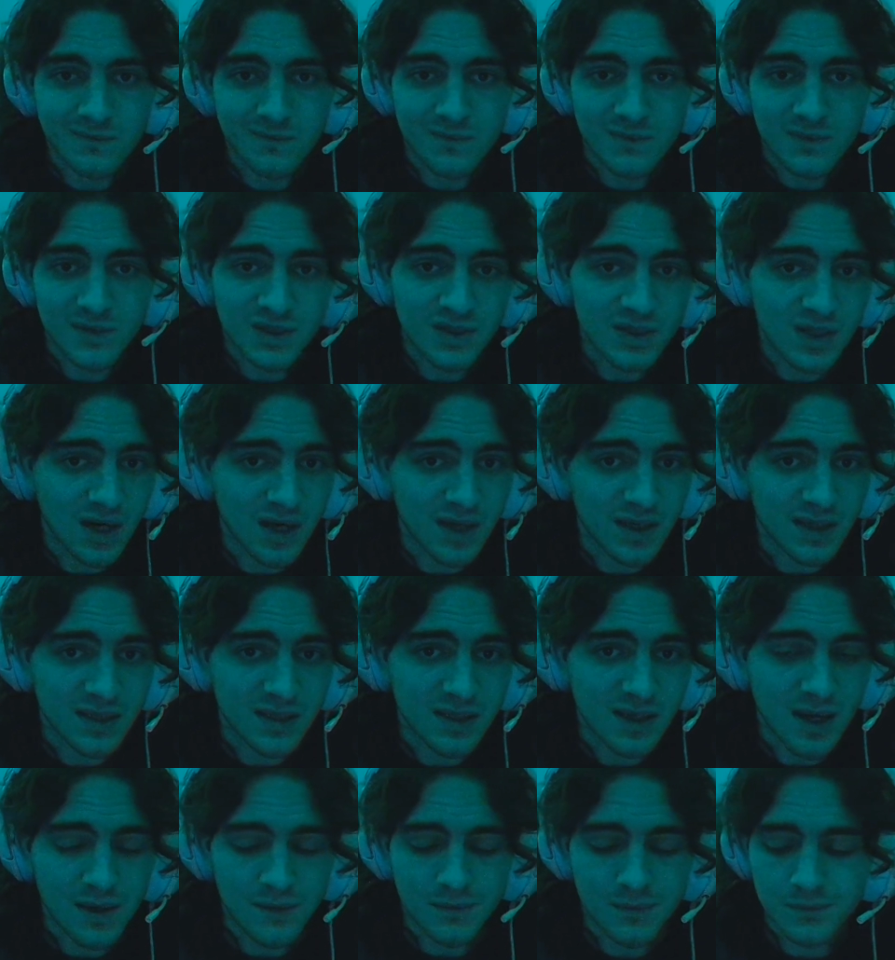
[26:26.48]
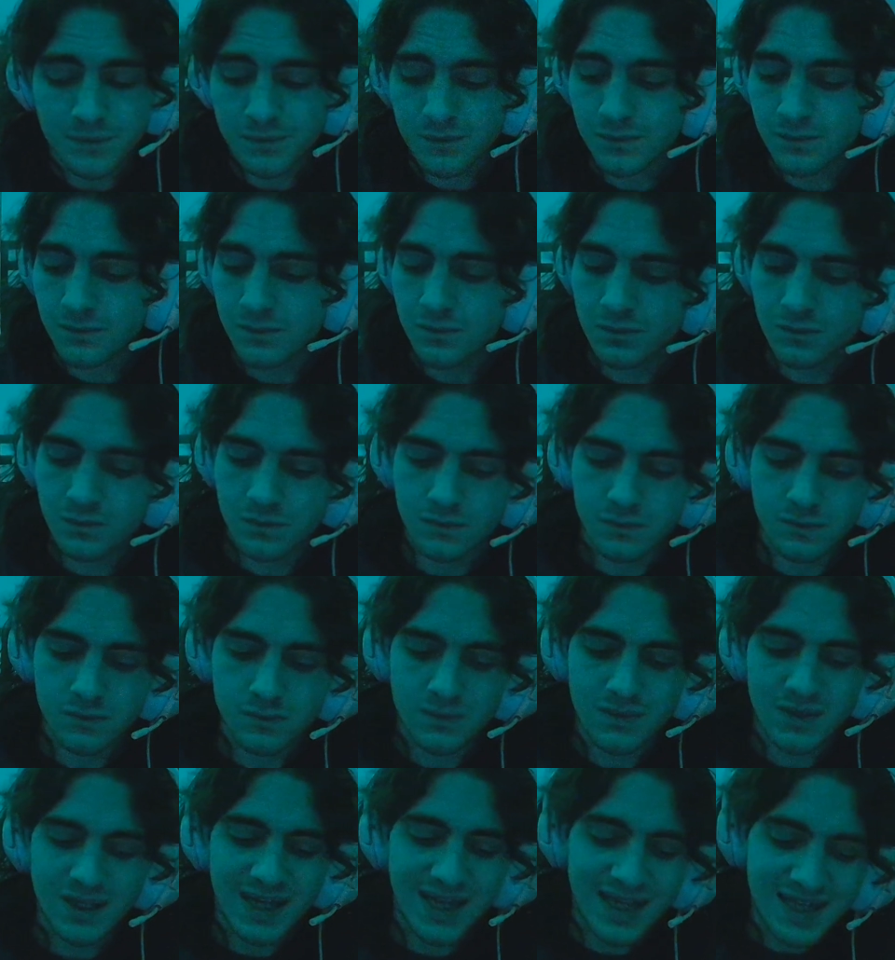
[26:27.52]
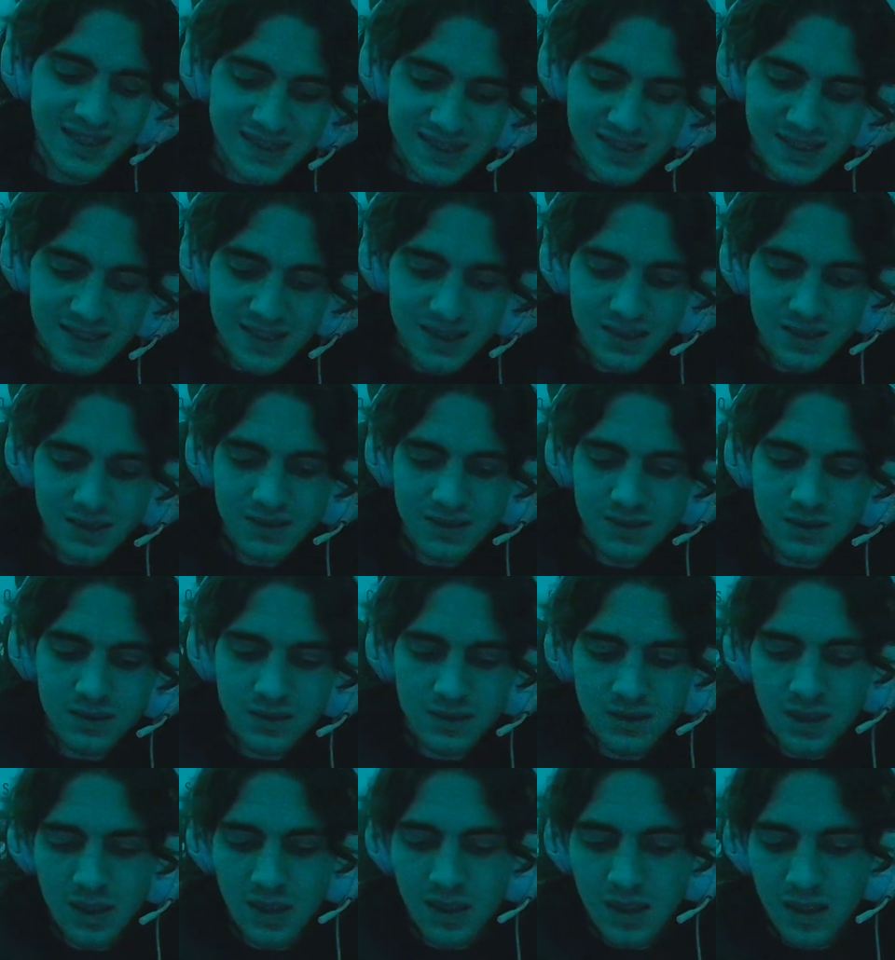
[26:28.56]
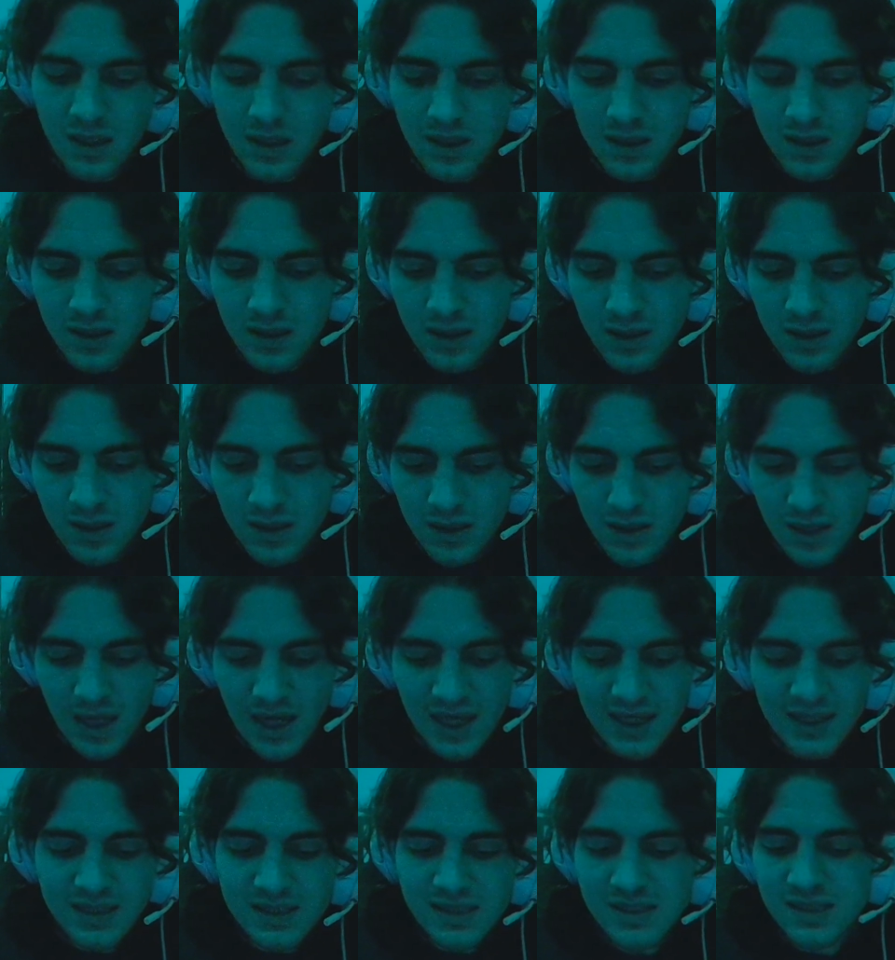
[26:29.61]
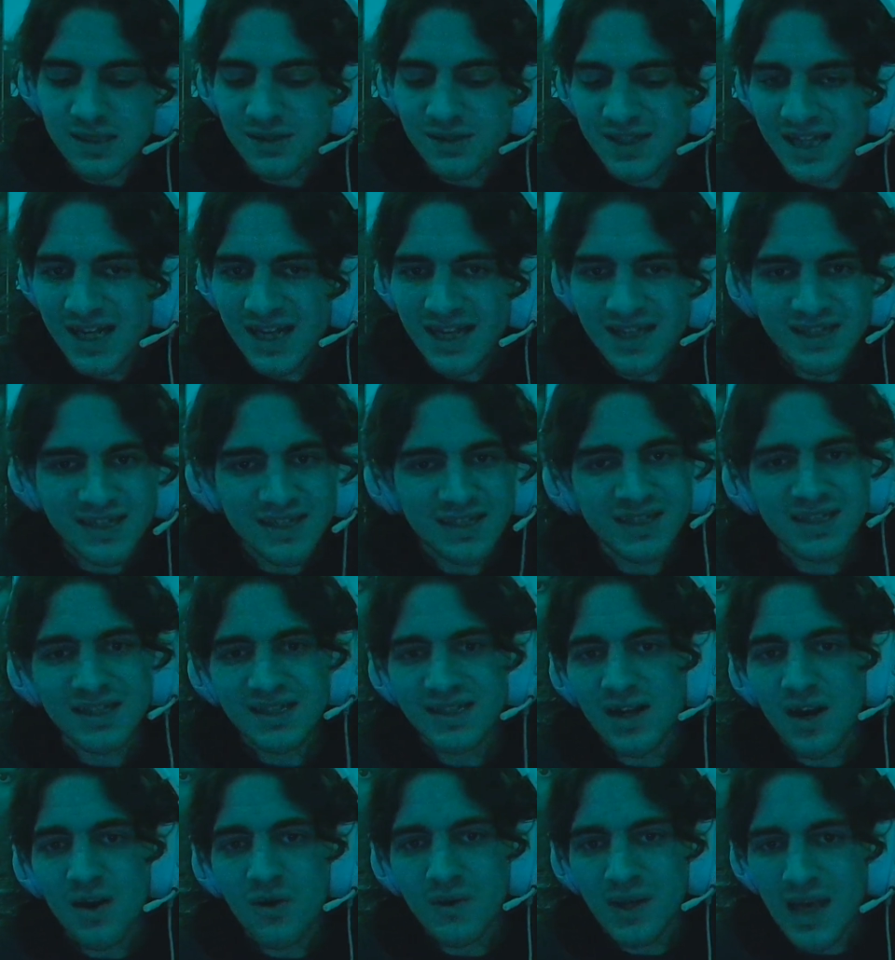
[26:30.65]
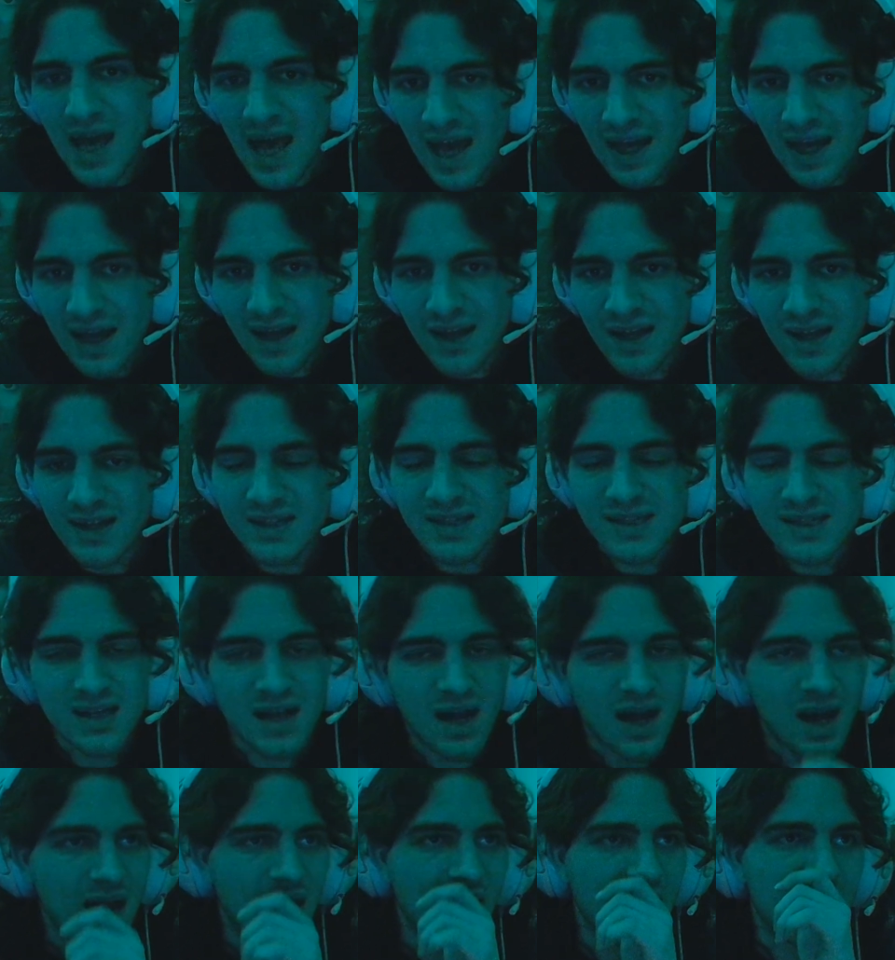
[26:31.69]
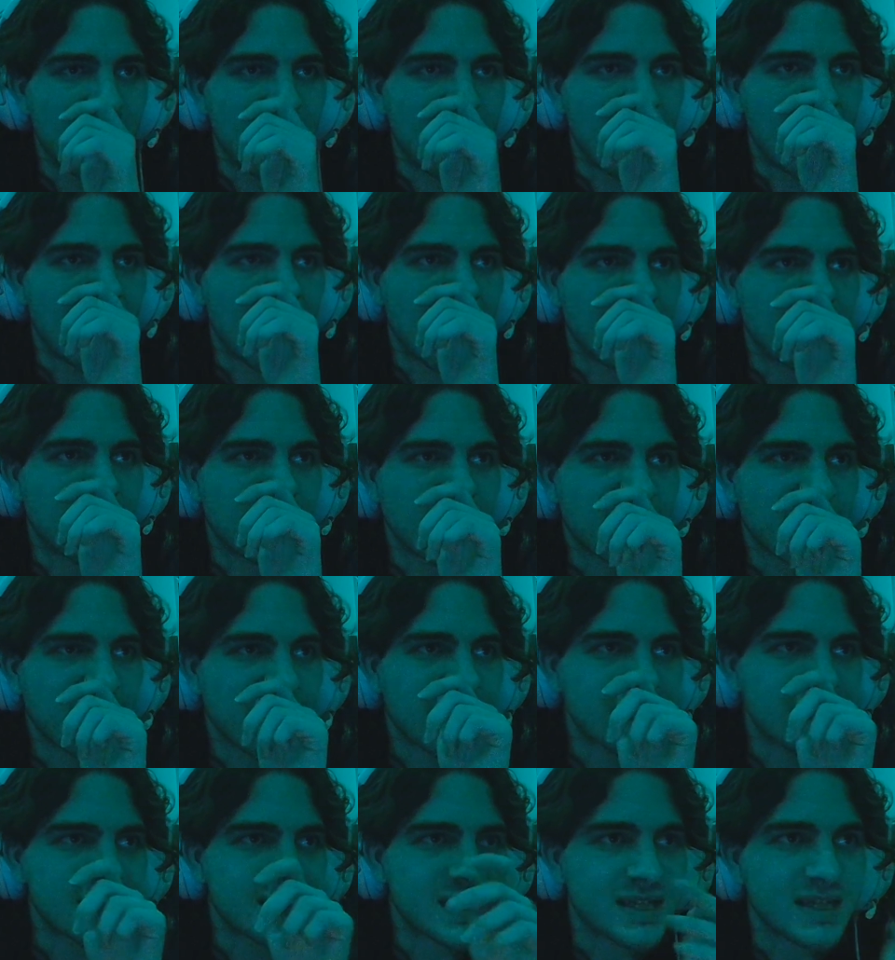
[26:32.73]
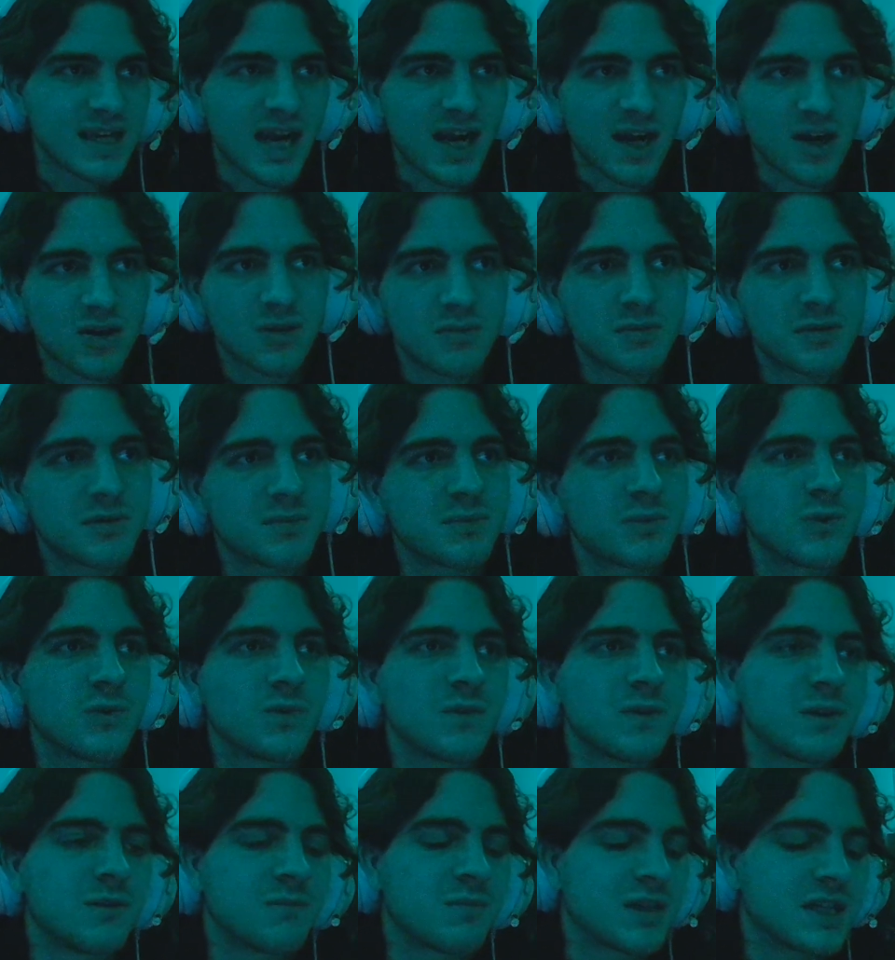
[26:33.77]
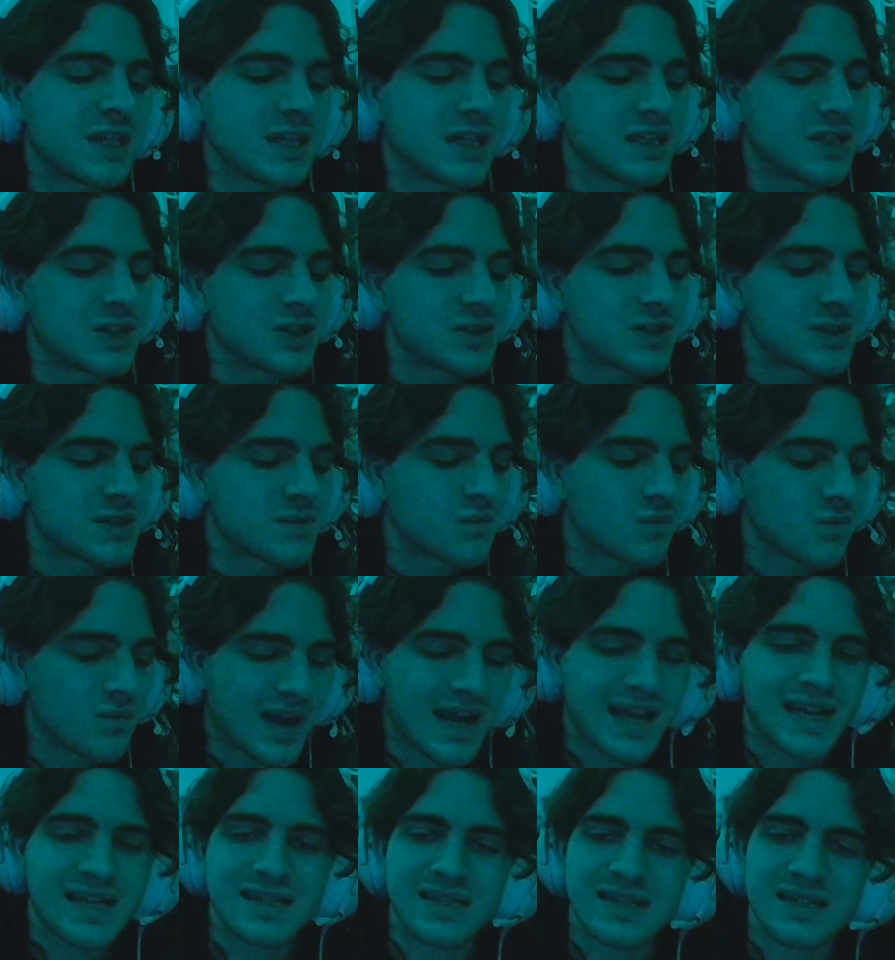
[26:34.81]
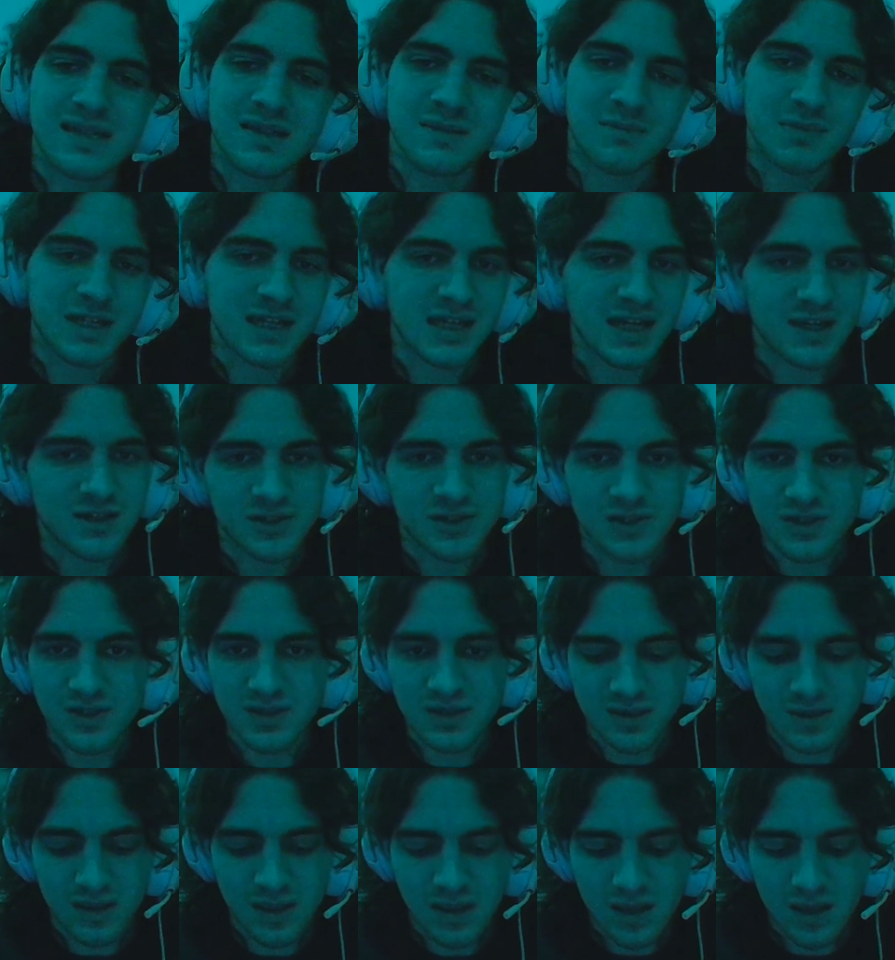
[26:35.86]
sorry to say. It's still, I can still say it's at least okay. It's not, I don't think it's a terrible movie, but it just wastes the potential